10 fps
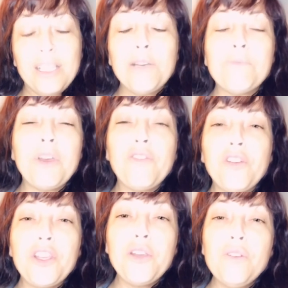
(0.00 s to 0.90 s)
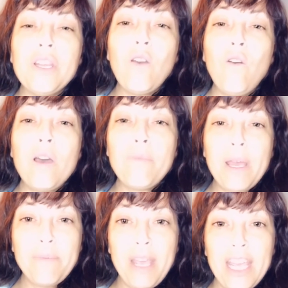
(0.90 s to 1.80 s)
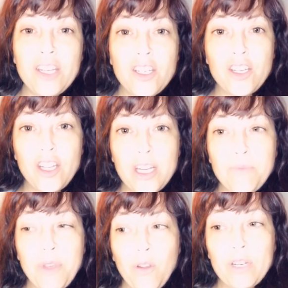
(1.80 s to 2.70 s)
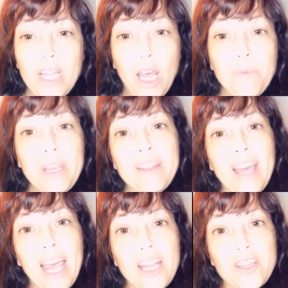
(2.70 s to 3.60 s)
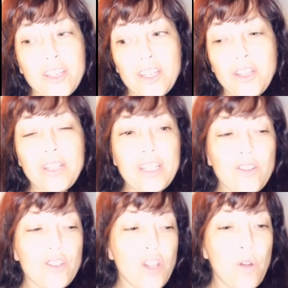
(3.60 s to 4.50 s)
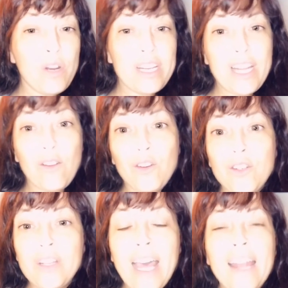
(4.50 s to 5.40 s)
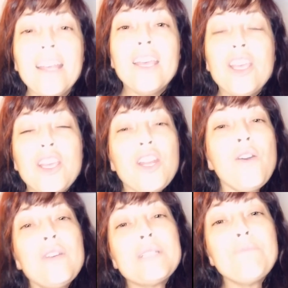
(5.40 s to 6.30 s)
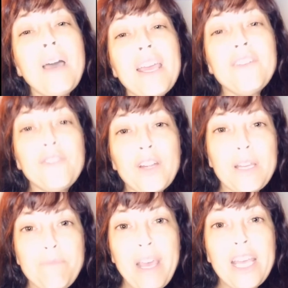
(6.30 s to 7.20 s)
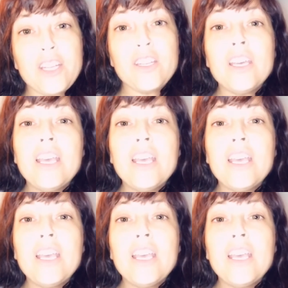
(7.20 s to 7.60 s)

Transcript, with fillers: But for you to go on my page and judge me or tell me that I should do this or tone it down or do that, you know, it's my freaking page.